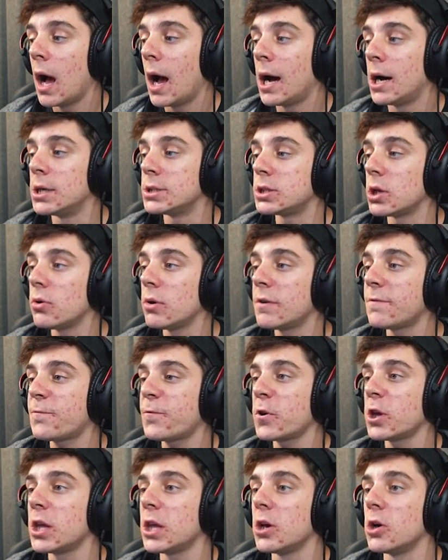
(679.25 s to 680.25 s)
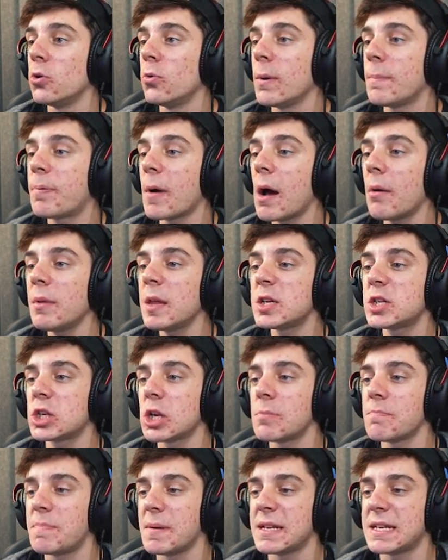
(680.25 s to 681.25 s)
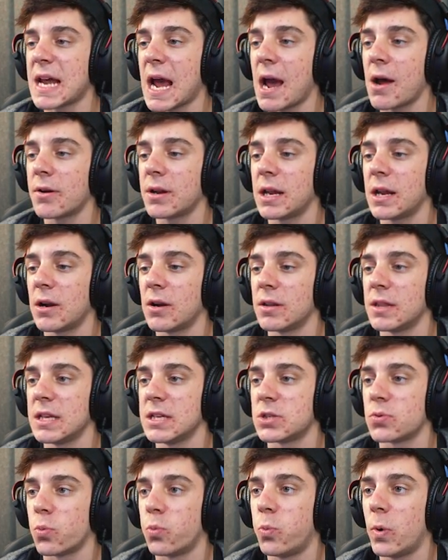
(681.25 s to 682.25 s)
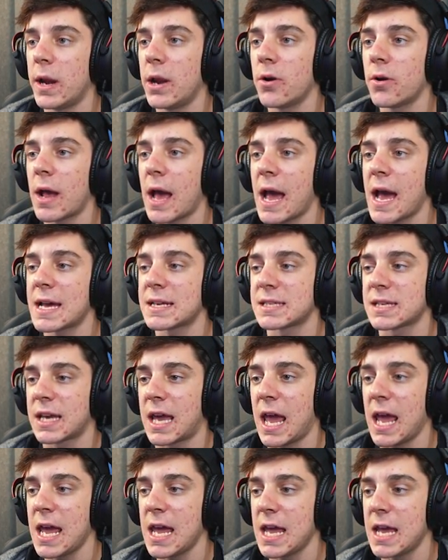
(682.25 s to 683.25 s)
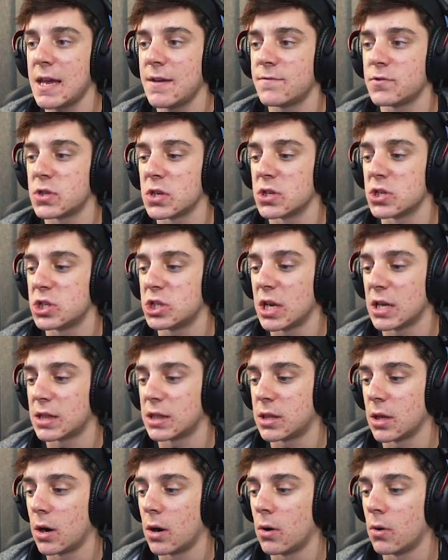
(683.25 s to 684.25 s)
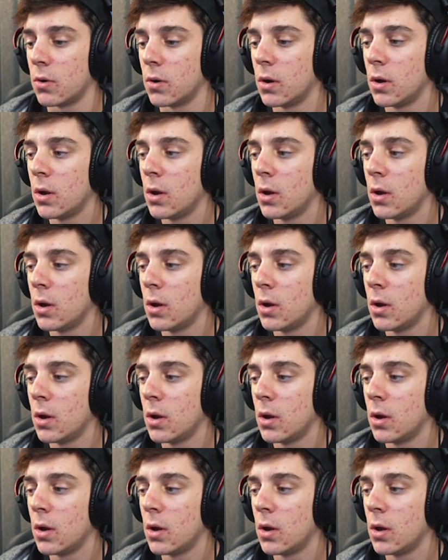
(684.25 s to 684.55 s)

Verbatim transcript: I'll do it for you. We probably shouldn't be down here in these weird-ass caves and shit, though.